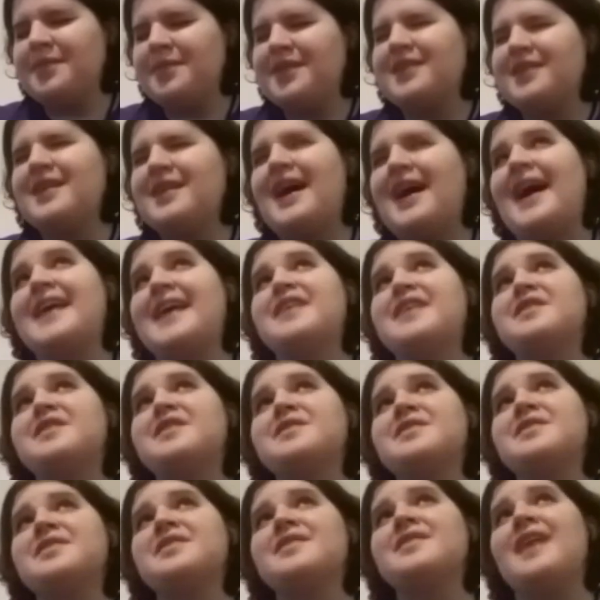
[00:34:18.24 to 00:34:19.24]
I
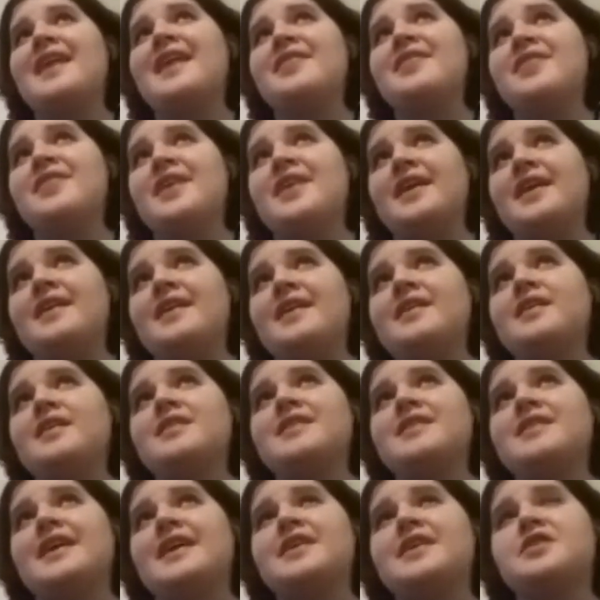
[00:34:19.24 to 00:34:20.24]
think
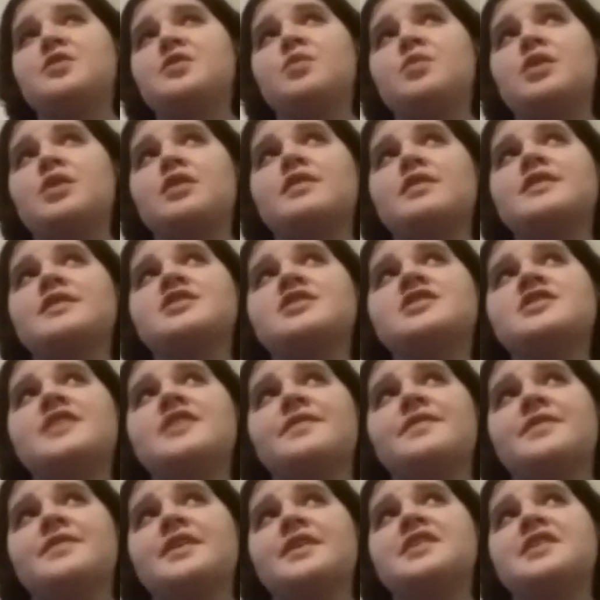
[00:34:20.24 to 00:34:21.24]
that your world is
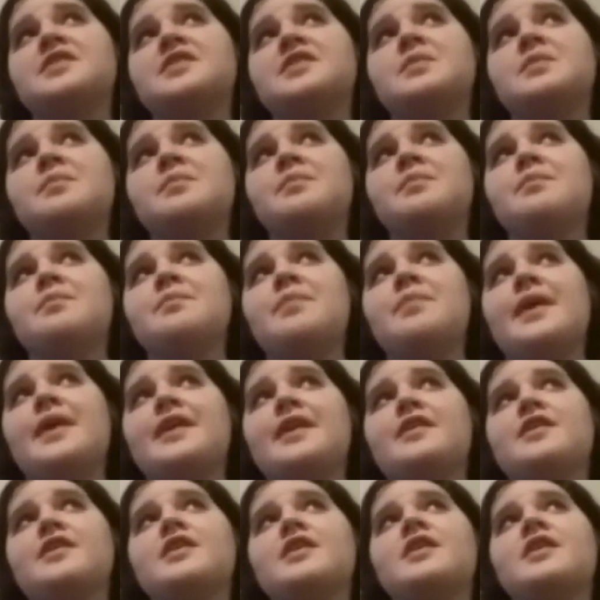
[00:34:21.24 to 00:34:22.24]
shifting to a
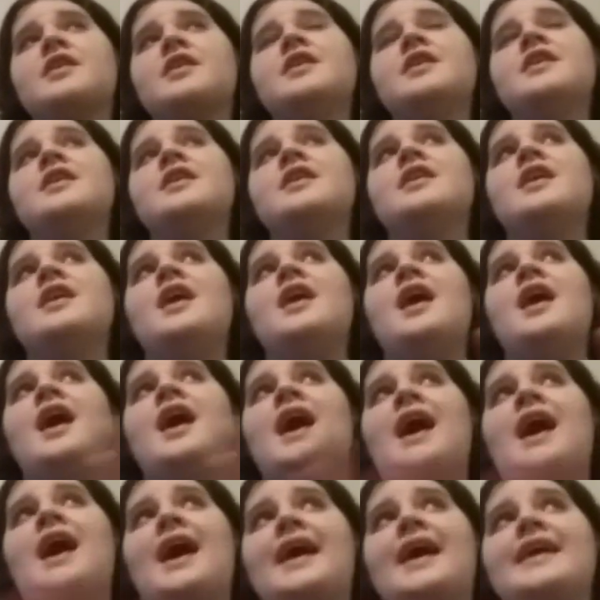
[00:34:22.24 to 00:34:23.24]
better,
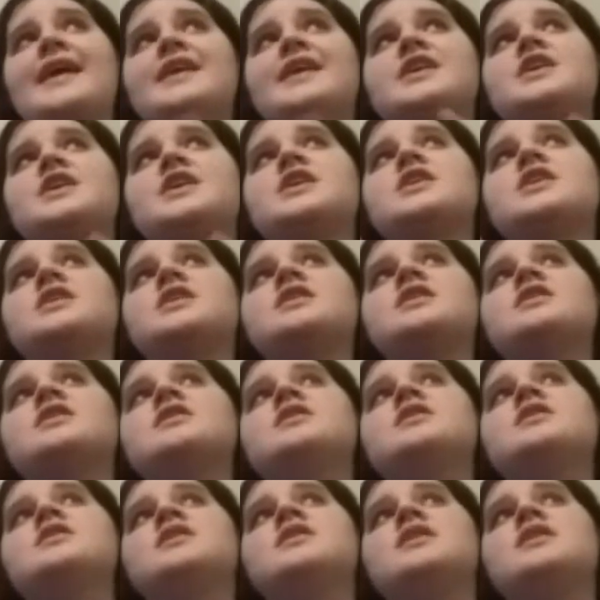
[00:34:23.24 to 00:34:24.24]
higher
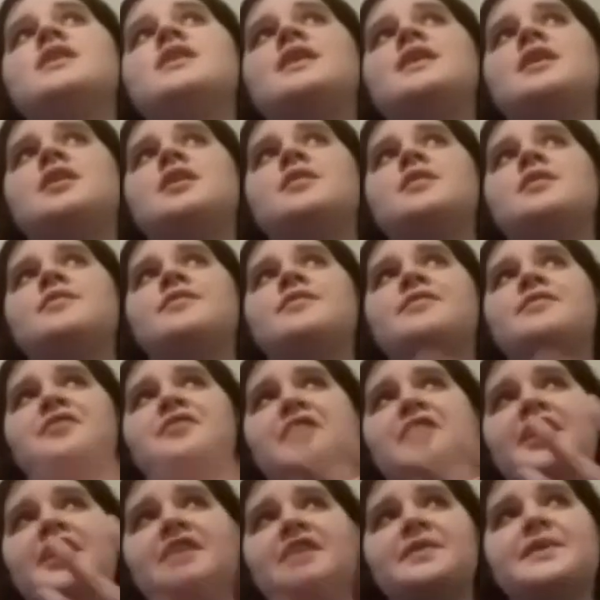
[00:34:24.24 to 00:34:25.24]

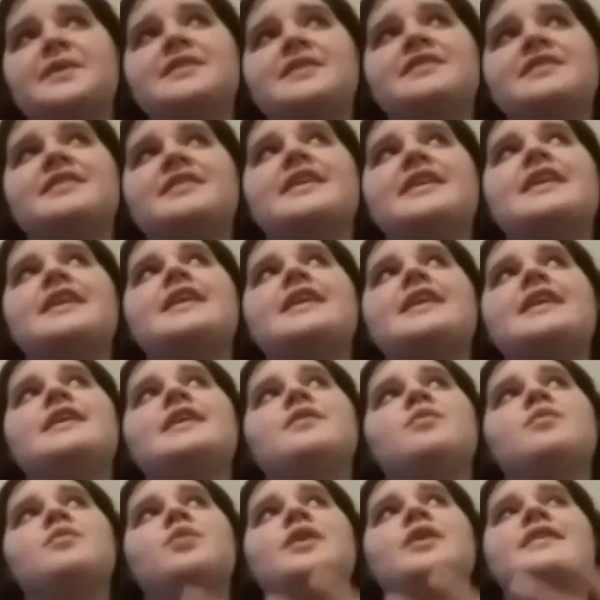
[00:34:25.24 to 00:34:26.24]
frequency,
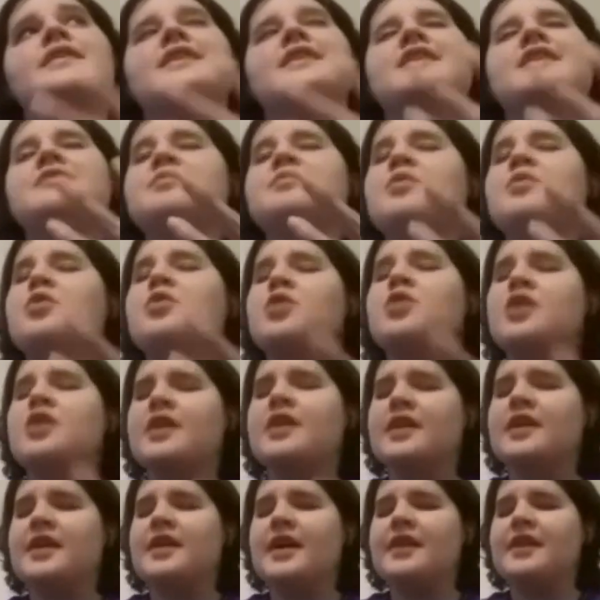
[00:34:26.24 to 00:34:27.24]
one that's more
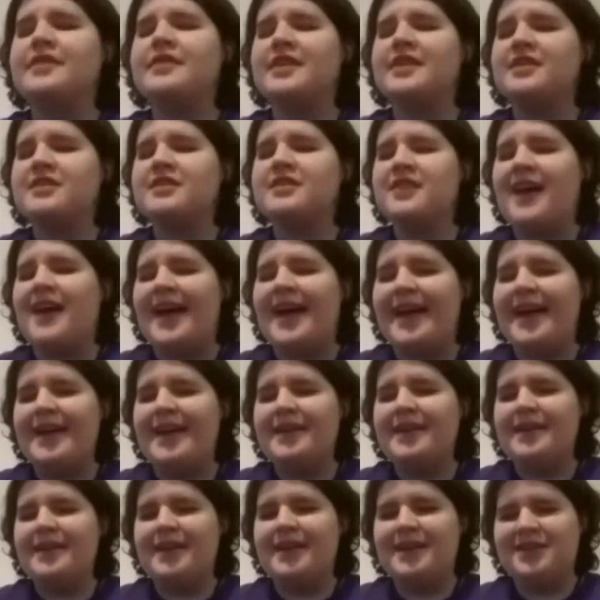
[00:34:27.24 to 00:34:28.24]
of a light.
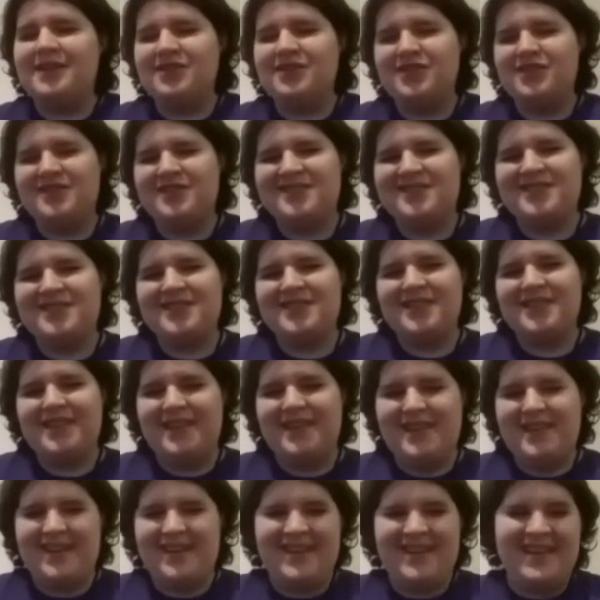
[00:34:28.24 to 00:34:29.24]
It's just
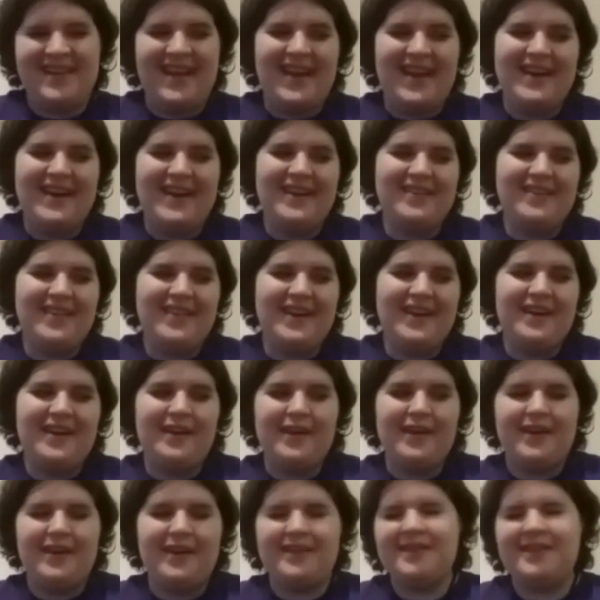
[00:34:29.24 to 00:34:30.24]
getting there.
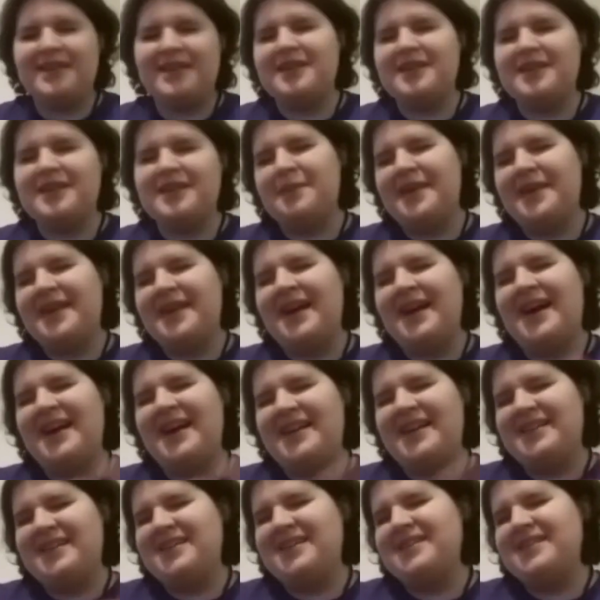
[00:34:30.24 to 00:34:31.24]
It's going to be
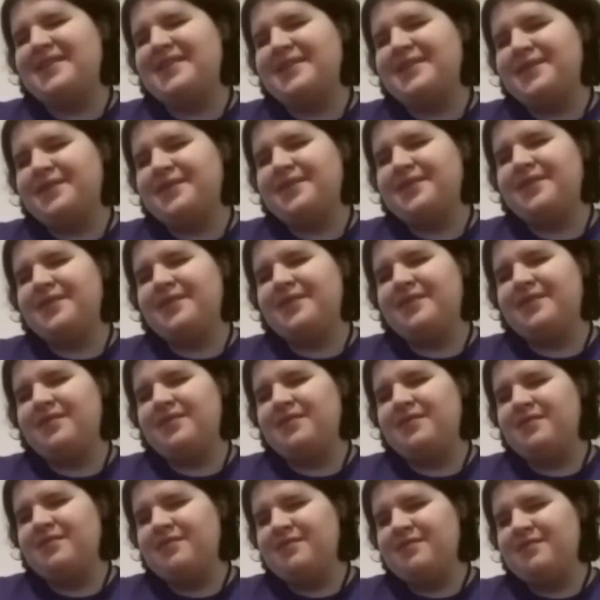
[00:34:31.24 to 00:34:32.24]
kind of
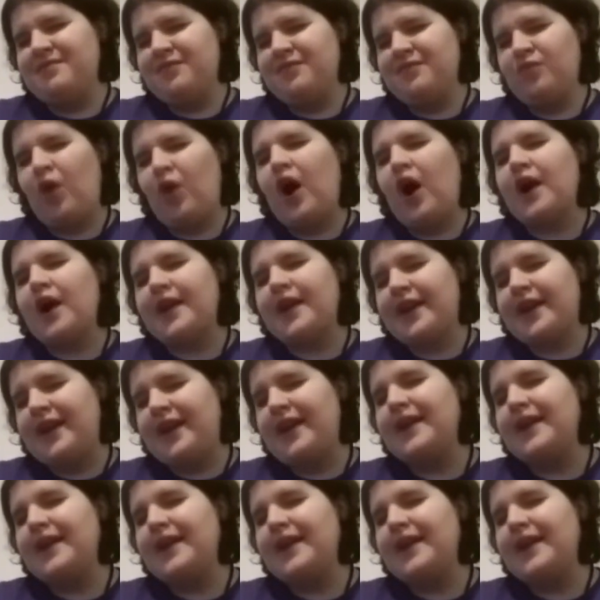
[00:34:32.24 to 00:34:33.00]
rocky.